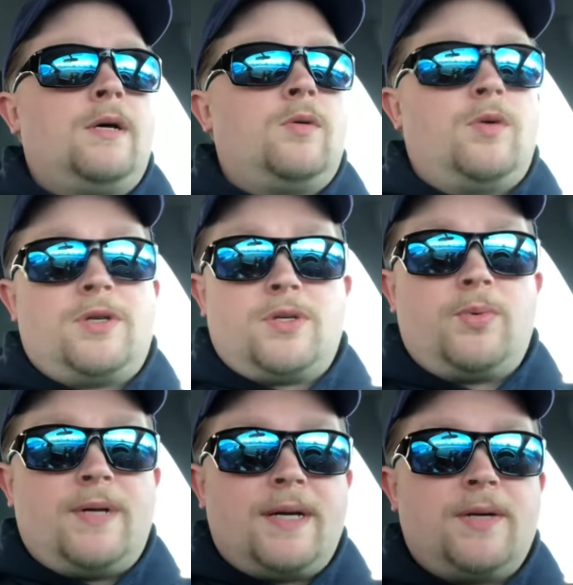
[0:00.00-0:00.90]
which is
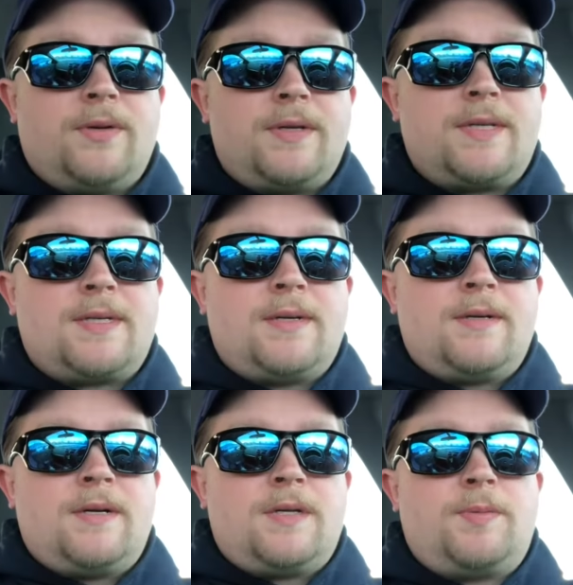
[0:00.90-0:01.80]
ridiculous.
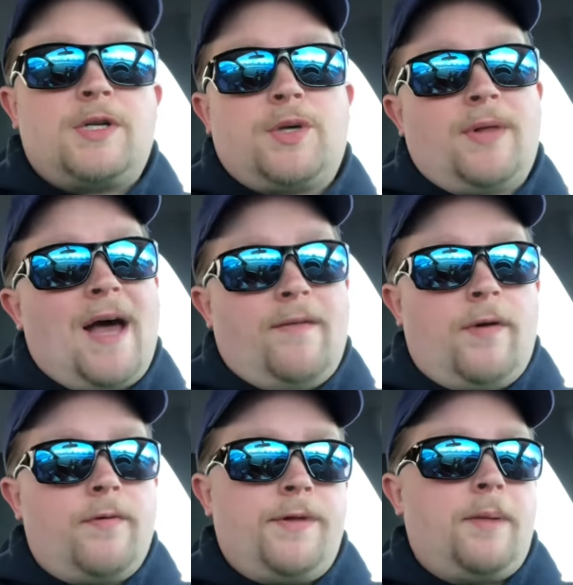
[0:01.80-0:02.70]
Especially when they have
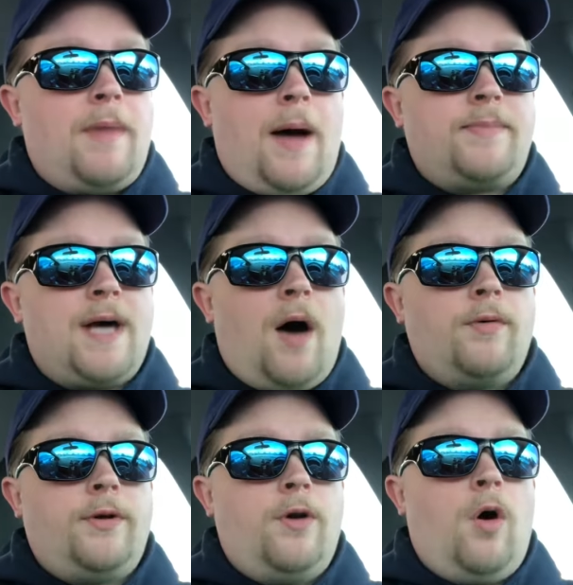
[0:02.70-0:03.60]
everything mapped out,
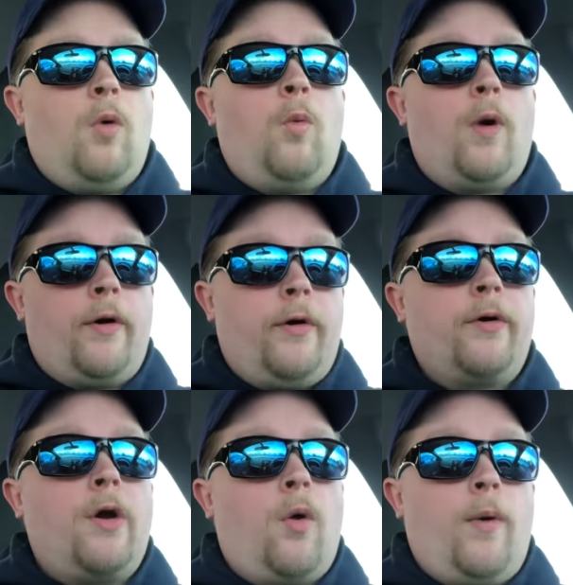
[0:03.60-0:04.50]
you know, where you're
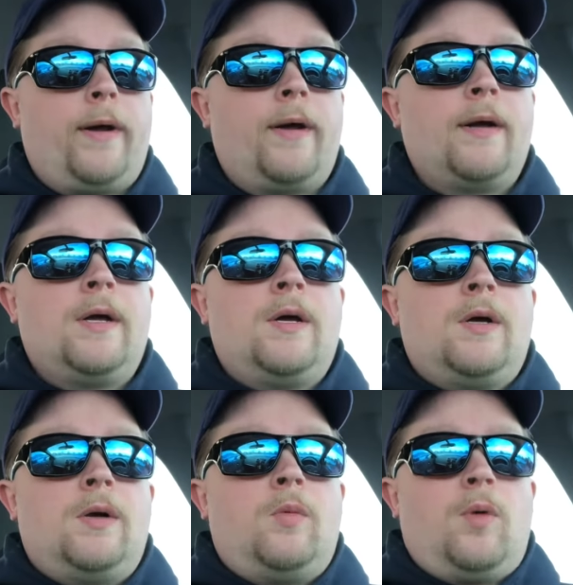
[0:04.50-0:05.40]
going,
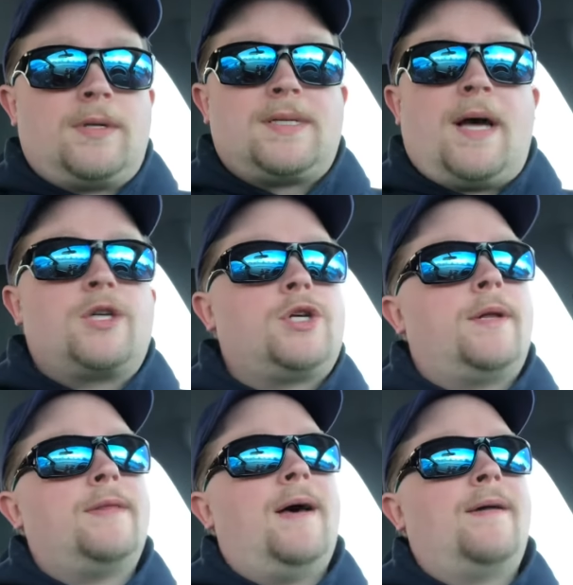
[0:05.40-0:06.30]
what section
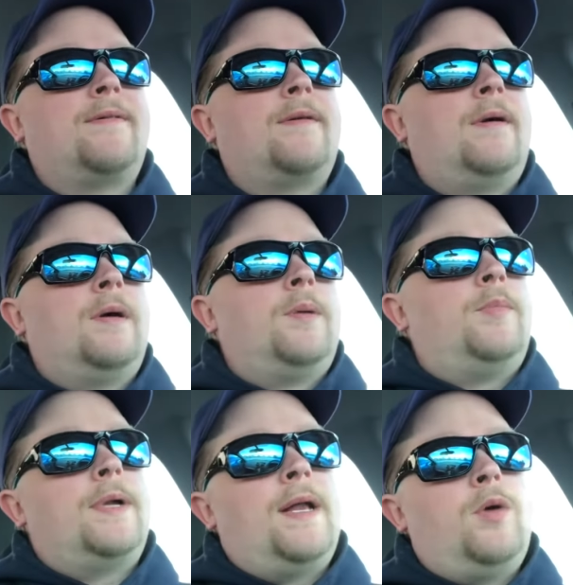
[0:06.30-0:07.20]
and that.
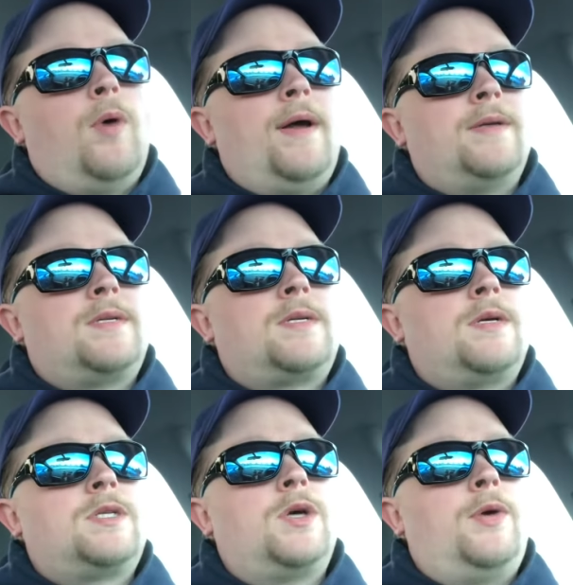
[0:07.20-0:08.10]
But anyways,
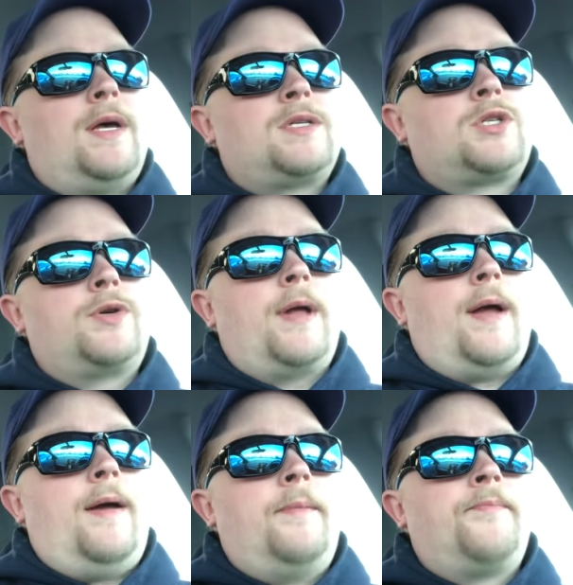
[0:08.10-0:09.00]
so yesterday,